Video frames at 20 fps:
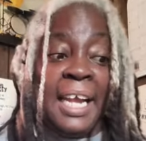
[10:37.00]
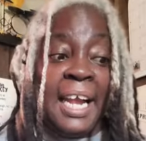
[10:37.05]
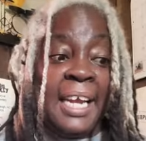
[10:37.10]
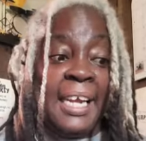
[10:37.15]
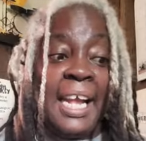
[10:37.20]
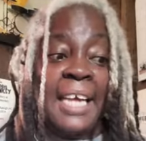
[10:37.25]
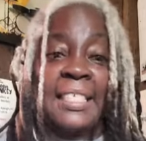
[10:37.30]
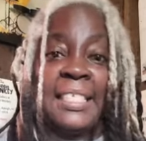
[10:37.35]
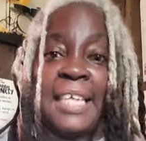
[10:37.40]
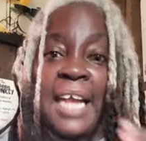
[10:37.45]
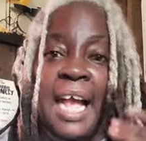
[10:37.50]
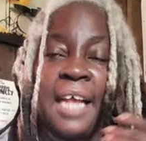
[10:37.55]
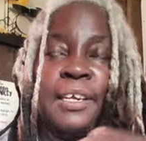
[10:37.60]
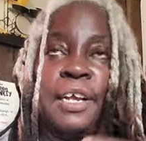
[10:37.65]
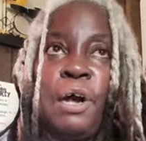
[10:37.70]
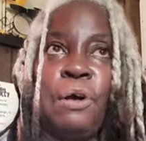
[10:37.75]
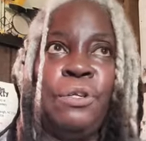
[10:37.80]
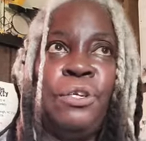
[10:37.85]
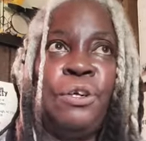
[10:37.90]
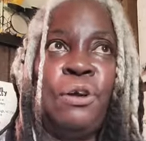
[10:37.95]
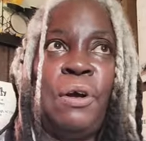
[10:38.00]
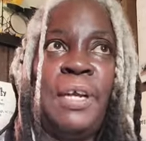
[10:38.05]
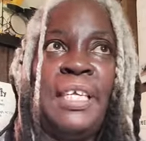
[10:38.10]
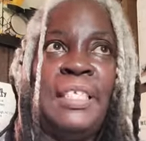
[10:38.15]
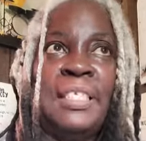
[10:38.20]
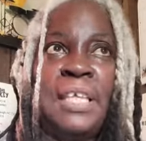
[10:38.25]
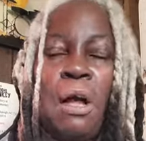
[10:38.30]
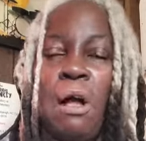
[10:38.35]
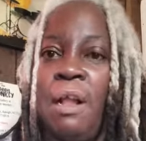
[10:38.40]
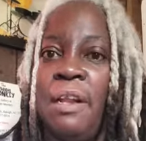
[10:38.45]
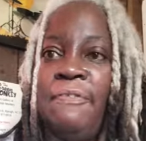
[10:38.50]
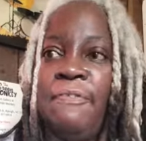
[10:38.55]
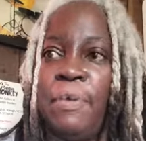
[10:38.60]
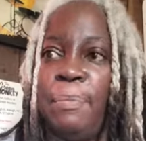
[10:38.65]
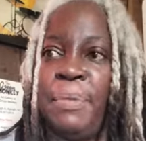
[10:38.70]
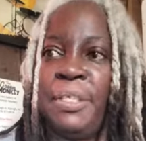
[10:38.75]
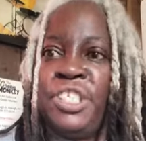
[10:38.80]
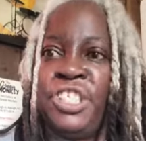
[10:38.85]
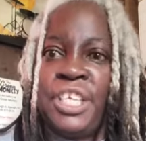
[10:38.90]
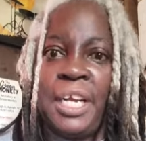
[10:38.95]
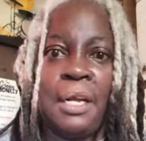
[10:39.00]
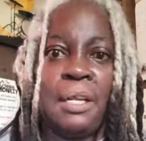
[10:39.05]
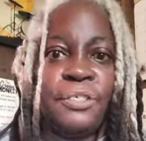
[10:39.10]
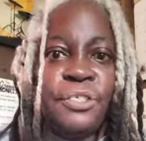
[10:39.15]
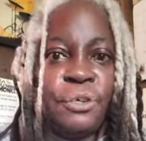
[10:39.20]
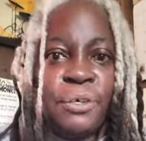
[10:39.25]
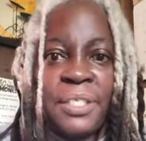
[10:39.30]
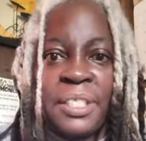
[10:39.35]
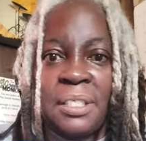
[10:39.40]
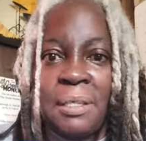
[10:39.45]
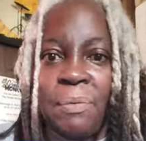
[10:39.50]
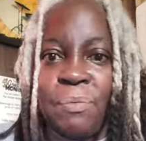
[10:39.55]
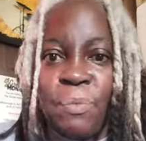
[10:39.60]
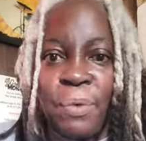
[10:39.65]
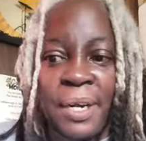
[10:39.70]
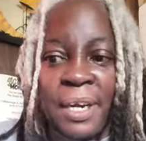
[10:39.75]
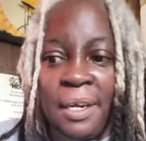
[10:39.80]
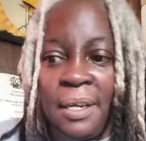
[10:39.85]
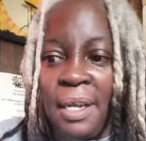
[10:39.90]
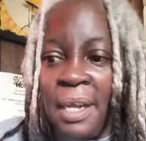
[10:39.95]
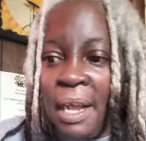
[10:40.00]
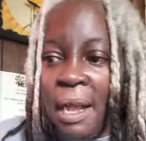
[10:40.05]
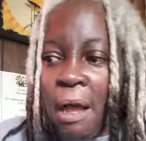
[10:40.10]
And next thing I know, you know, he's calling from a shelter somewhere.